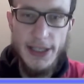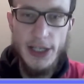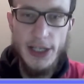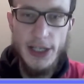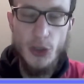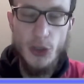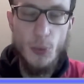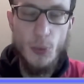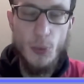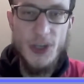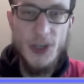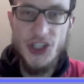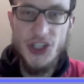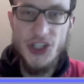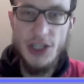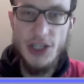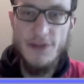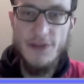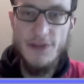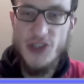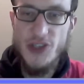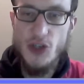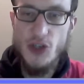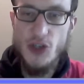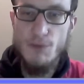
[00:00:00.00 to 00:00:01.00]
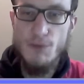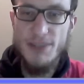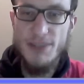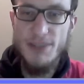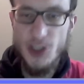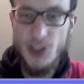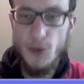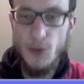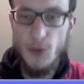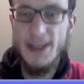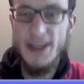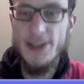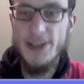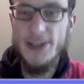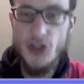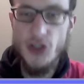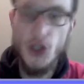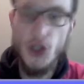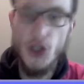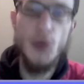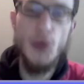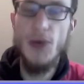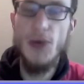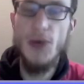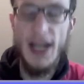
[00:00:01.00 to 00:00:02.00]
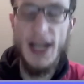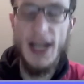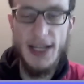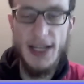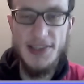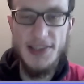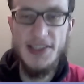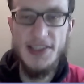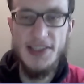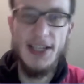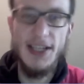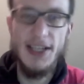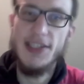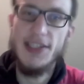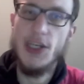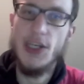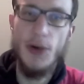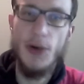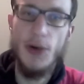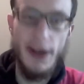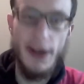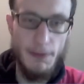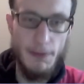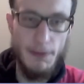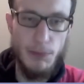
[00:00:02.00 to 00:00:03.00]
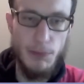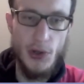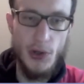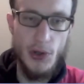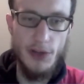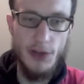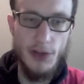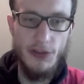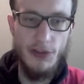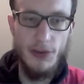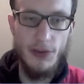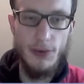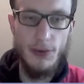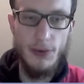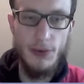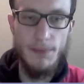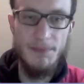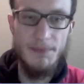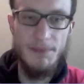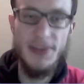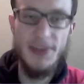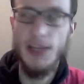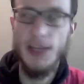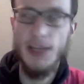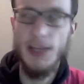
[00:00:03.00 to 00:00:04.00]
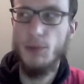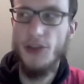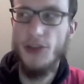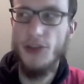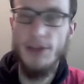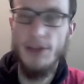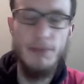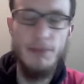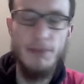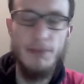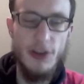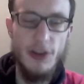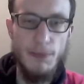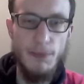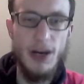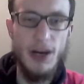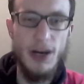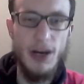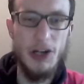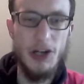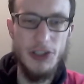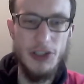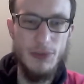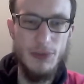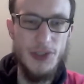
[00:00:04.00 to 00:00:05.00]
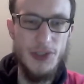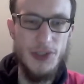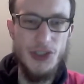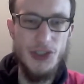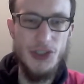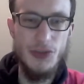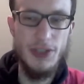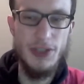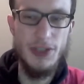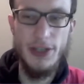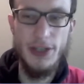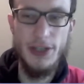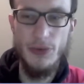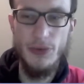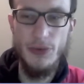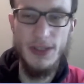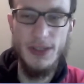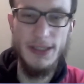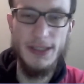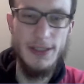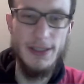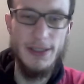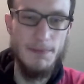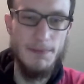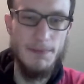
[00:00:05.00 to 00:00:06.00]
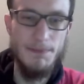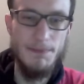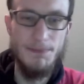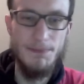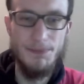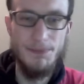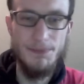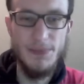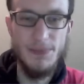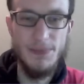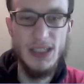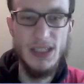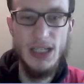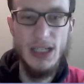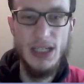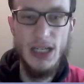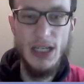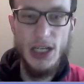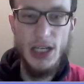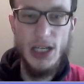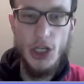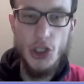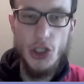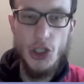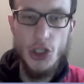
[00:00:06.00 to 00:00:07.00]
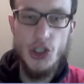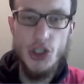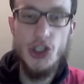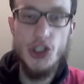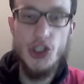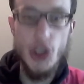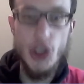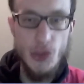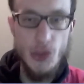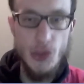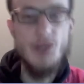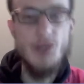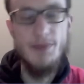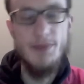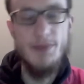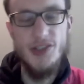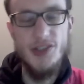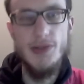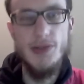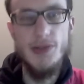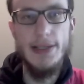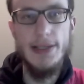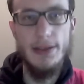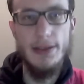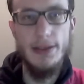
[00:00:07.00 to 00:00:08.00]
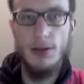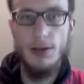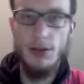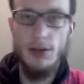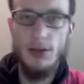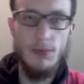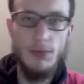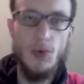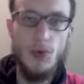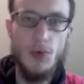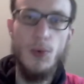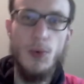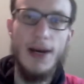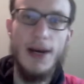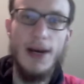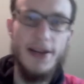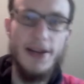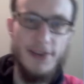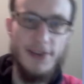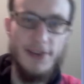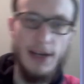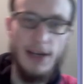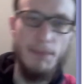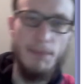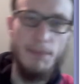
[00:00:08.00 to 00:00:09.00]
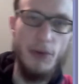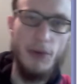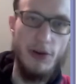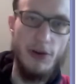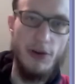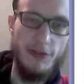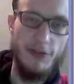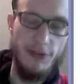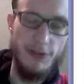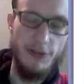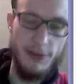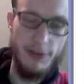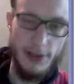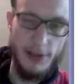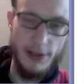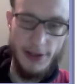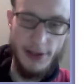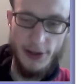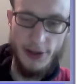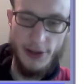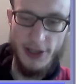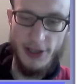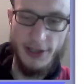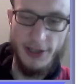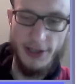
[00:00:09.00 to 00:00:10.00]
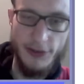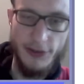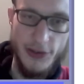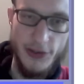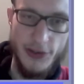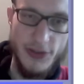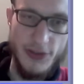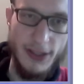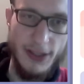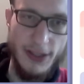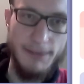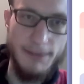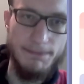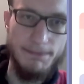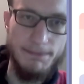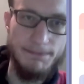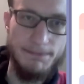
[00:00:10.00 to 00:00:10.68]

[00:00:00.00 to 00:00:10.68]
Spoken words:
which gives you between 2 and 6 credit points. So that would then be the part in which you can really choose between quite a number of things usually.